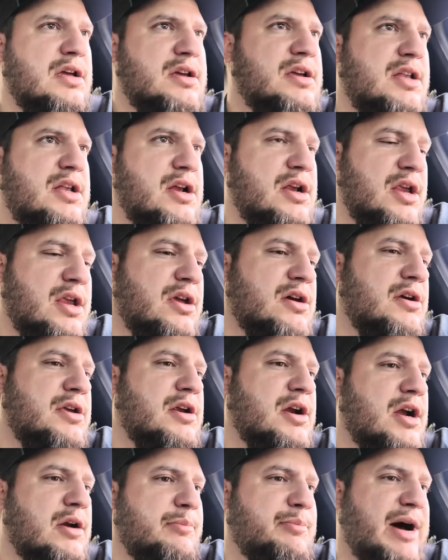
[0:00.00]
There you go. You
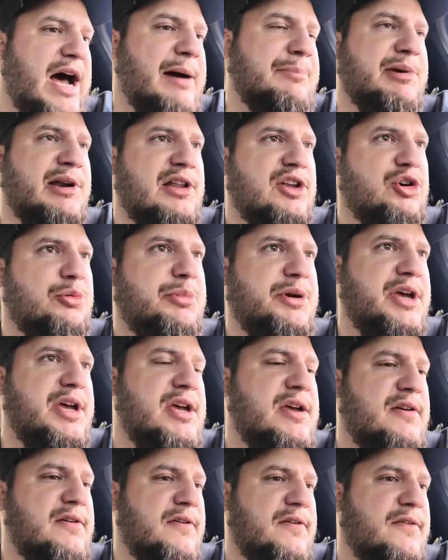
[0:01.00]
hear it popping a little
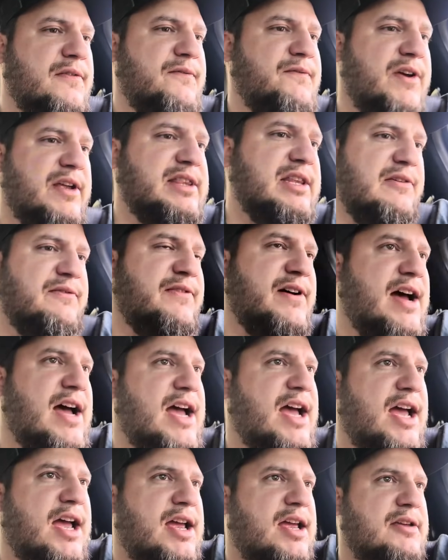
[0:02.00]
bit.
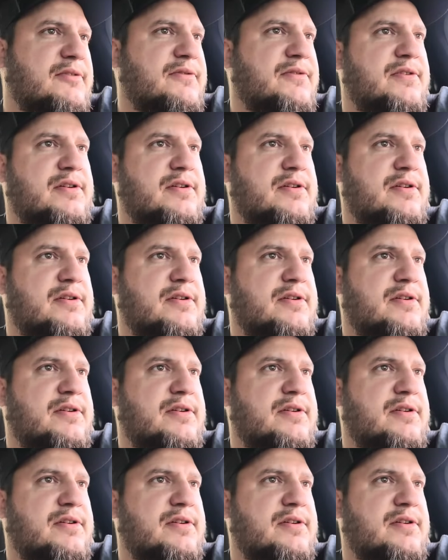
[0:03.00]
55.